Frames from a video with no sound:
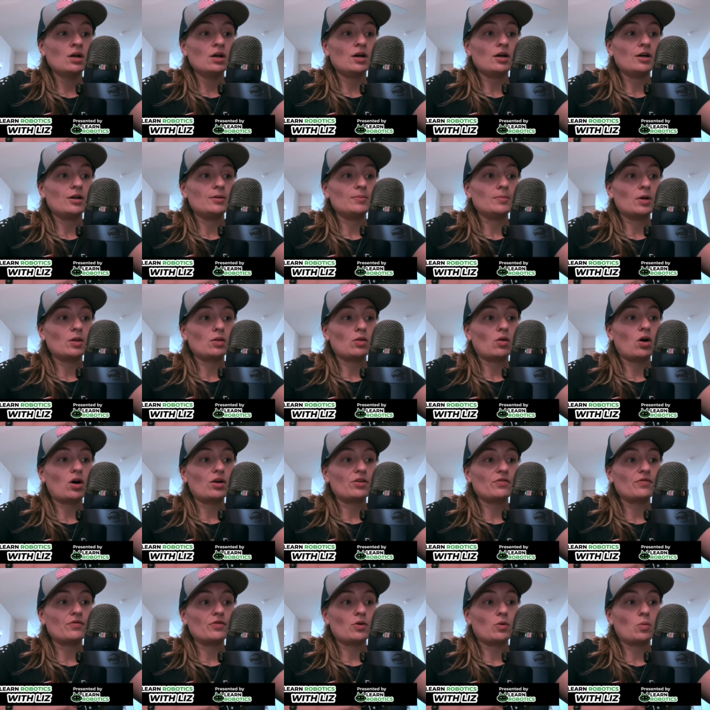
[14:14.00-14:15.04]
Um, a
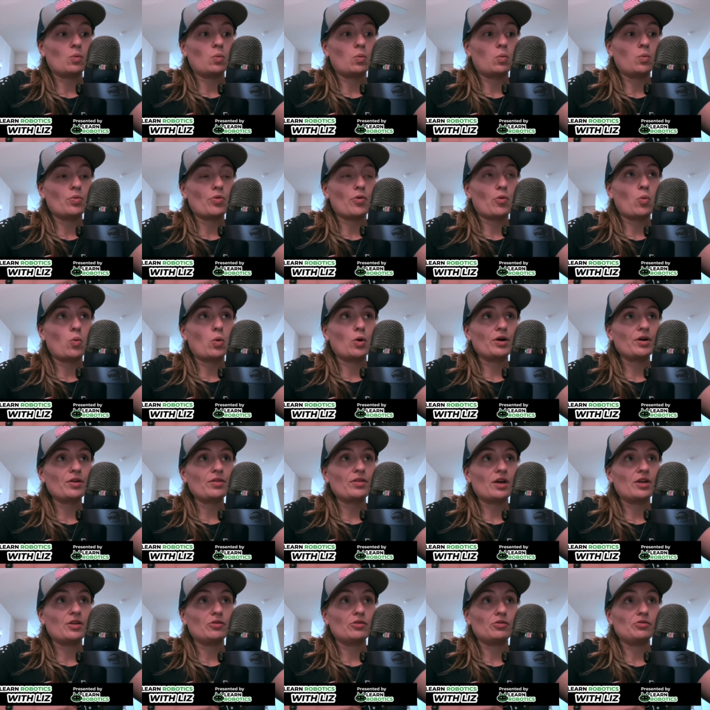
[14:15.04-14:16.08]
lot of the, the
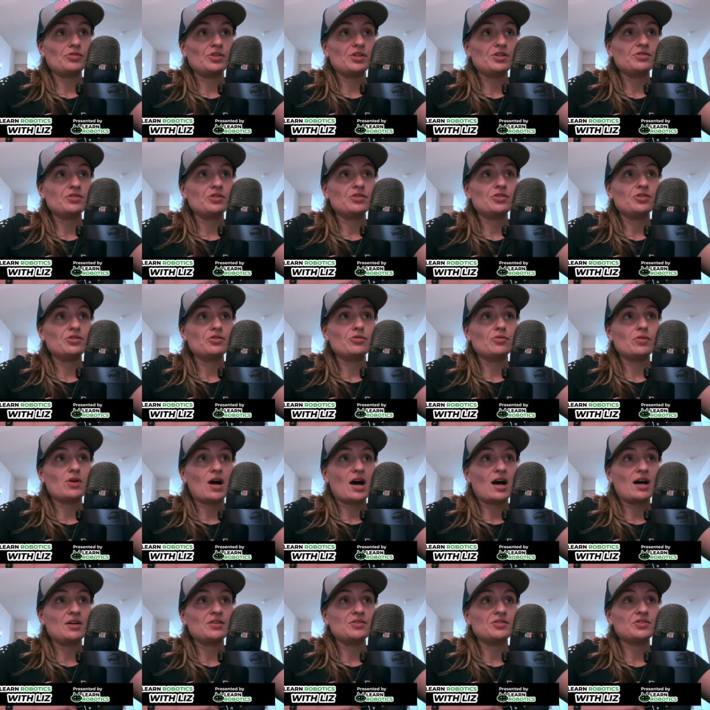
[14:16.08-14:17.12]
work that you'll need to do
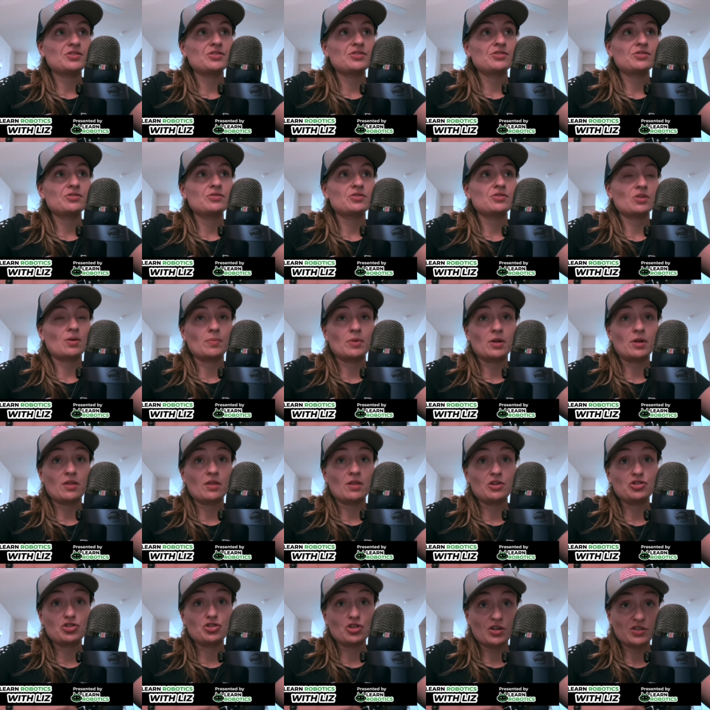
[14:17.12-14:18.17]
as somebody
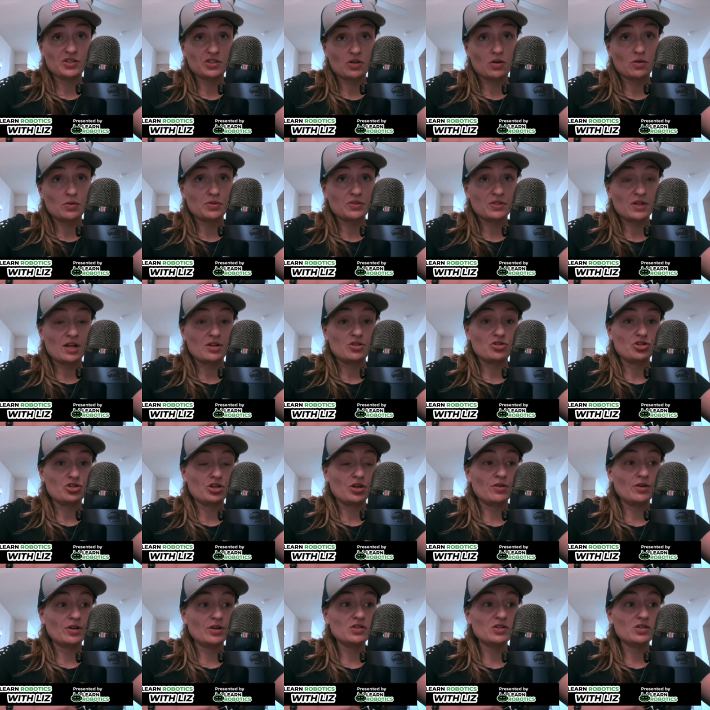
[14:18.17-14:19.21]
that just goes to
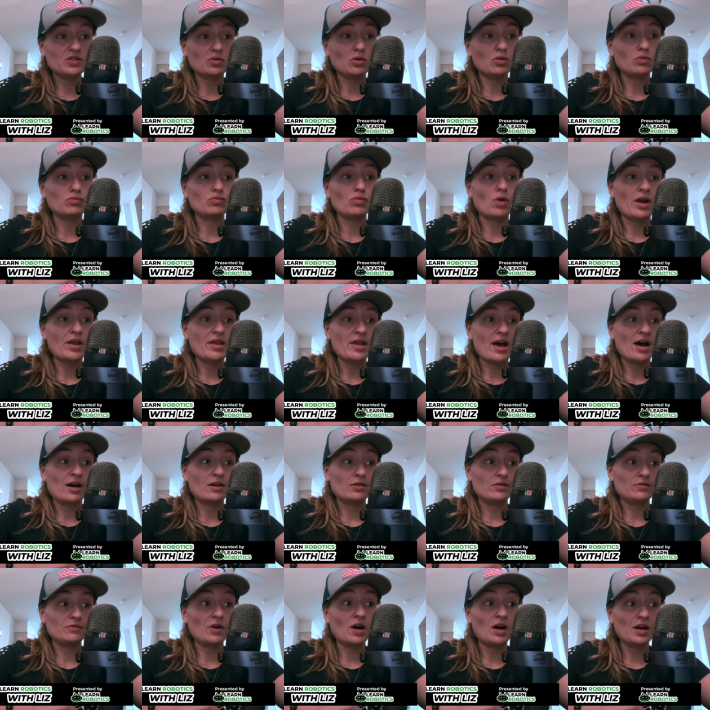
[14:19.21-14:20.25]
engineering school right
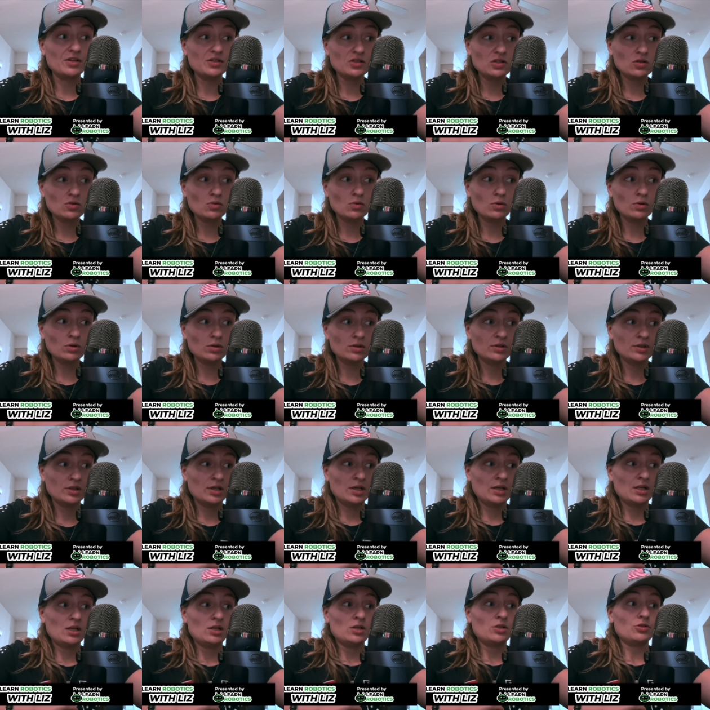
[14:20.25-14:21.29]
out of high school,
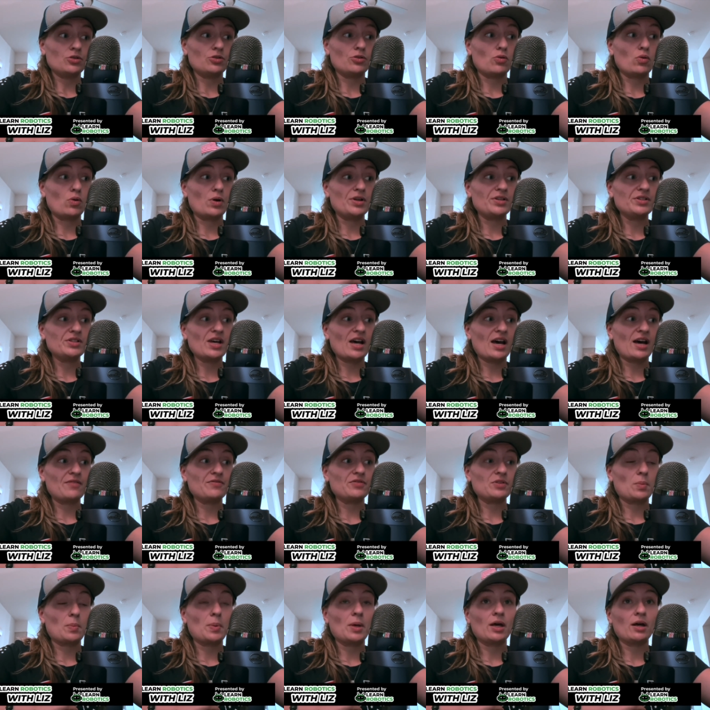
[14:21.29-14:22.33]
you're going to
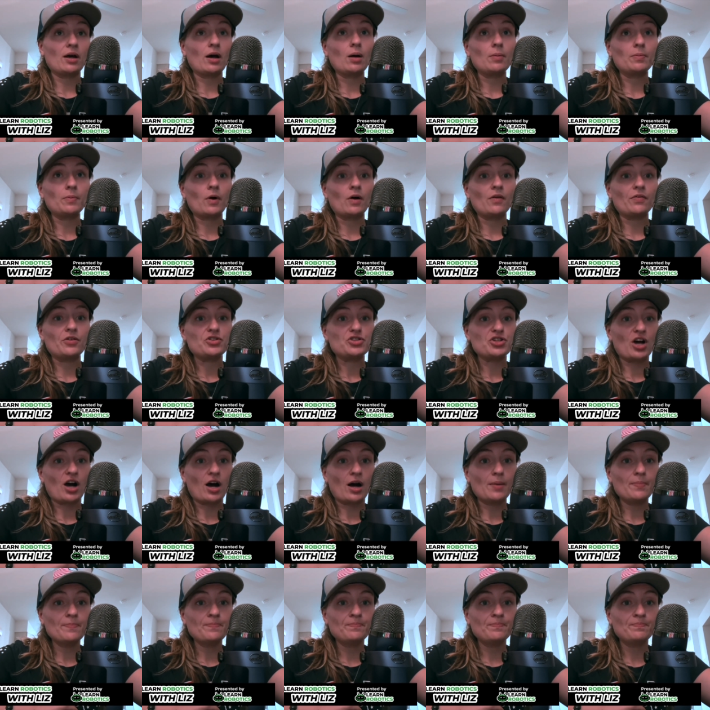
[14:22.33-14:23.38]
have to pick up on the
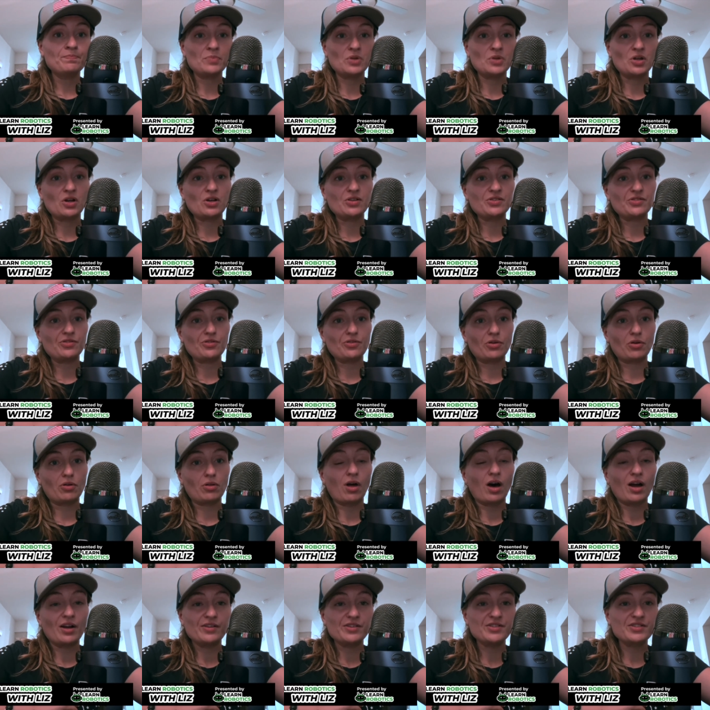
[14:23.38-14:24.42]
job because there are a
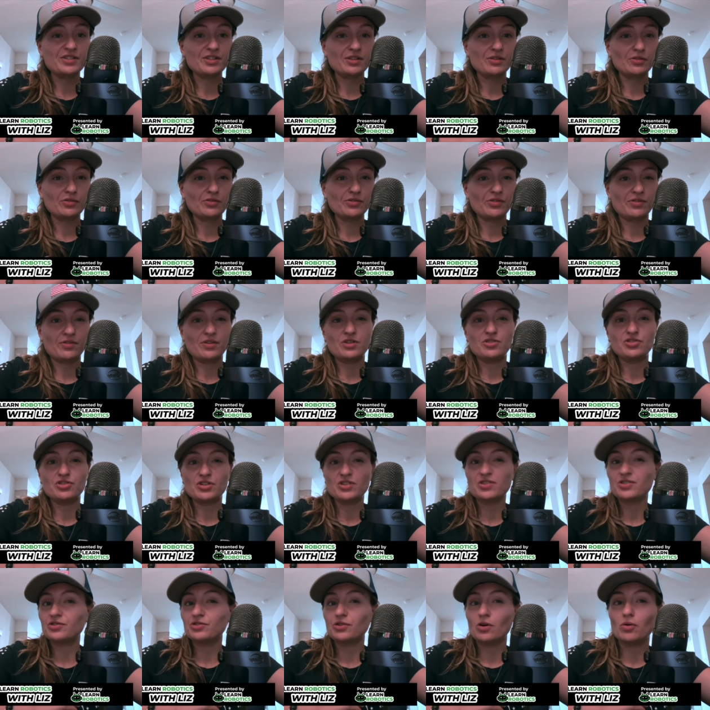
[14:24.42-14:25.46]
lot of skills that they
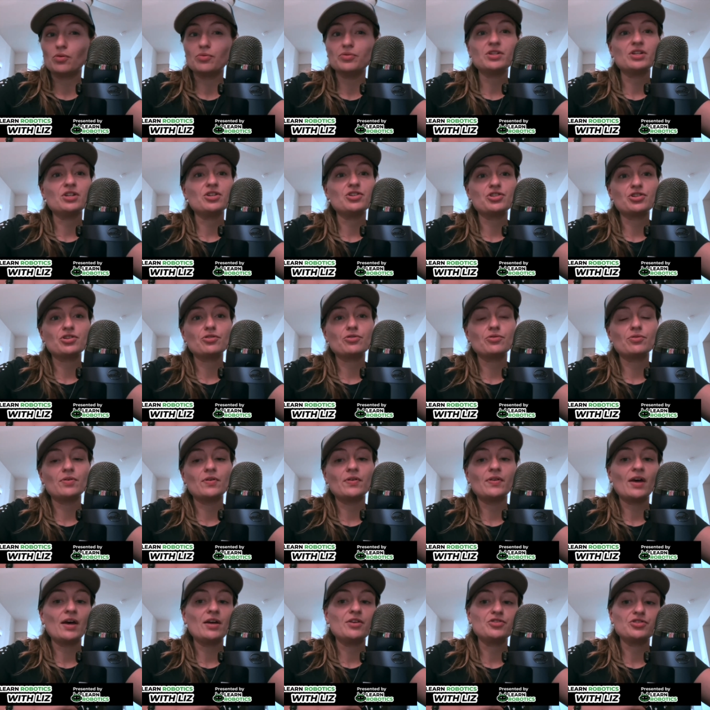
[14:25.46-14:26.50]
just don't teach you
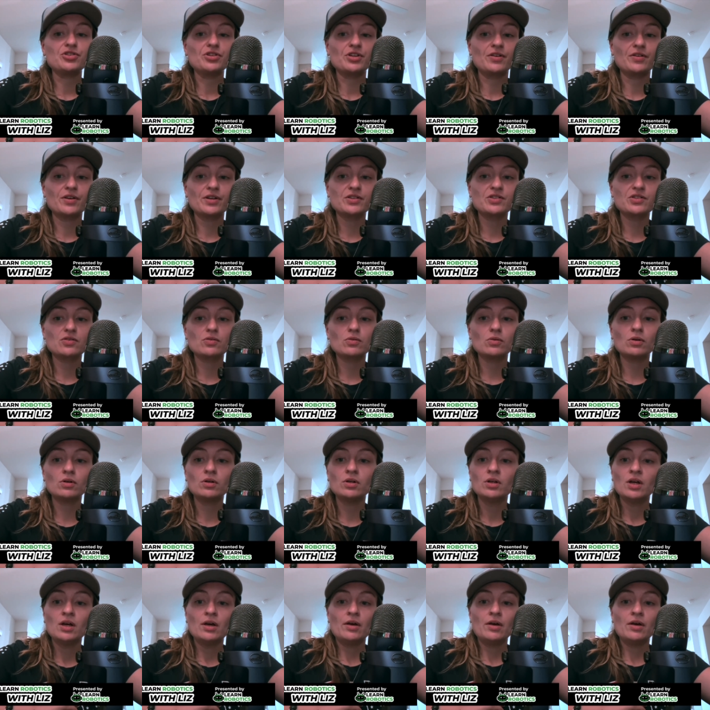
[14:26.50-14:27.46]
in engineering school.